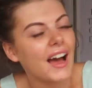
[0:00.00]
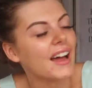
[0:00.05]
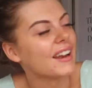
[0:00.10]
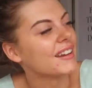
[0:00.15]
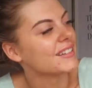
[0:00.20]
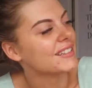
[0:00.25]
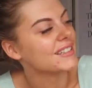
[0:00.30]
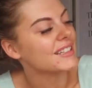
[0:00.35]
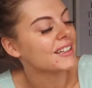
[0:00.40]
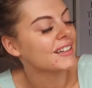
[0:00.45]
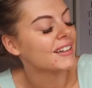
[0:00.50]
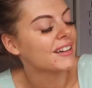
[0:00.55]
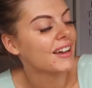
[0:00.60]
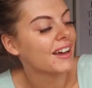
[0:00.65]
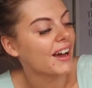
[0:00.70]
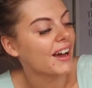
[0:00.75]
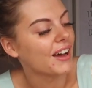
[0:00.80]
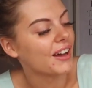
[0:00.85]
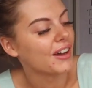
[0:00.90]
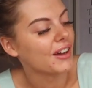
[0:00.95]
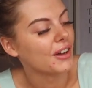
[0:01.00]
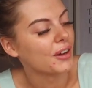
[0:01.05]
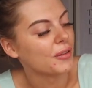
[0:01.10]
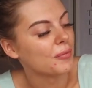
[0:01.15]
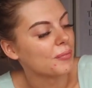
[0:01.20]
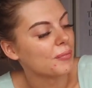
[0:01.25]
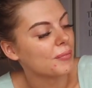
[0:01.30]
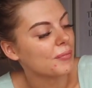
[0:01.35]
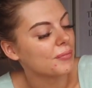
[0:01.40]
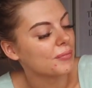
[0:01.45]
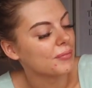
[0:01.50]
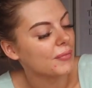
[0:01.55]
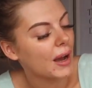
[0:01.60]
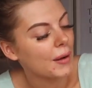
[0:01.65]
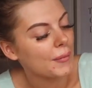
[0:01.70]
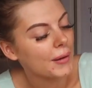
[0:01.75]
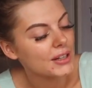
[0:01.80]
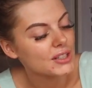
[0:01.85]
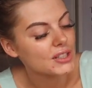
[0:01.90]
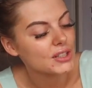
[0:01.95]
And
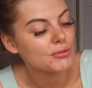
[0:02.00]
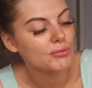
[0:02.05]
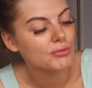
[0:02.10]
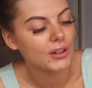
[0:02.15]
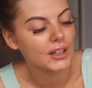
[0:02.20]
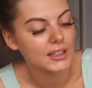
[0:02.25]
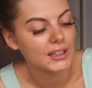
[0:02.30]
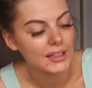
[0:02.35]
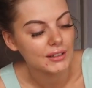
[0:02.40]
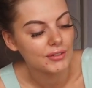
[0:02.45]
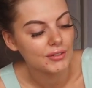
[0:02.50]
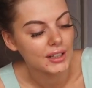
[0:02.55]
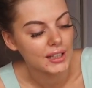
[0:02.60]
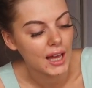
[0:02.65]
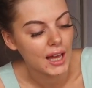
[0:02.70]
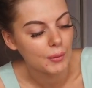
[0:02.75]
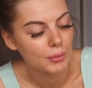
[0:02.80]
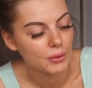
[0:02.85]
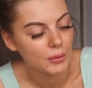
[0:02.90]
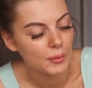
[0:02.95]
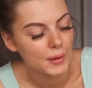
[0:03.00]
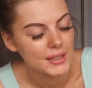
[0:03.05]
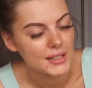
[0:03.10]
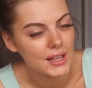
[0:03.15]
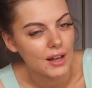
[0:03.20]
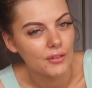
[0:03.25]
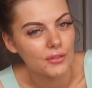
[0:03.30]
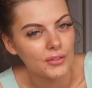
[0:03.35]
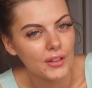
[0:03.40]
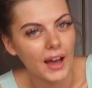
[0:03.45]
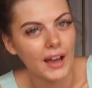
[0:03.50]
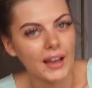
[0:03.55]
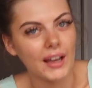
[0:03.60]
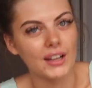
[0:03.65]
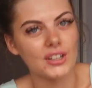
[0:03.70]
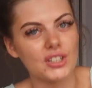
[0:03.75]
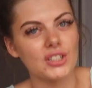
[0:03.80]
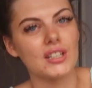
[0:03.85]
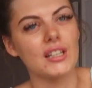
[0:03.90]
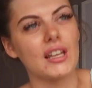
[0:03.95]
I'm actually really, really happy with myself that I
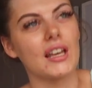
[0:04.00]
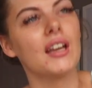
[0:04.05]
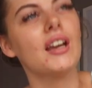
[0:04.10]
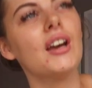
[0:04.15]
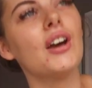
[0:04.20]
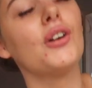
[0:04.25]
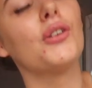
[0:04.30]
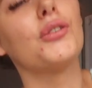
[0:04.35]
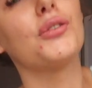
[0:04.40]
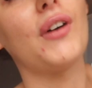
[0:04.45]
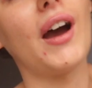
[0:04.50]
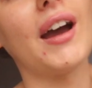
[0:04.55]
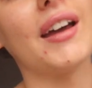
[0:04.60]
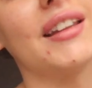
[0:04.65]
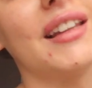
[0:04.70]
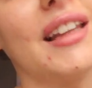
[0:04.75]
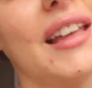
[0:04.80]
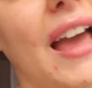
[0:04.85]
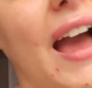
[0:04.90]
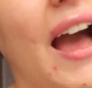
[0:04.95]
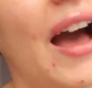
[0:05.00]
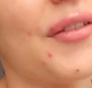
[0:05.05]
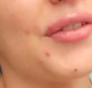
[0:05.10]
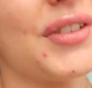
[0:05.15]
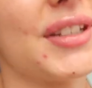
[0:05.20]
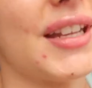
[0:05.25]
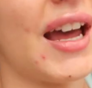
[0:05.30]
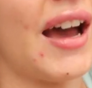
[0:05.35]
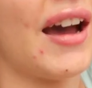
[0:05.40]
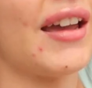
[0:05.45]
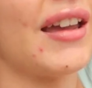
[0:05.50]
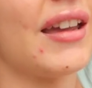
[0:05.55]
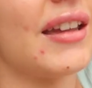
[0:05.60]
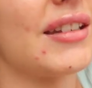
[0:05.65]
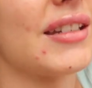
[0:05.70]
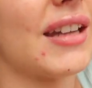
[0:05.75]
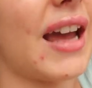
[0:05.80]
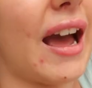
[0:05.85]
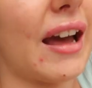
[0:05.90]
actually finally have started.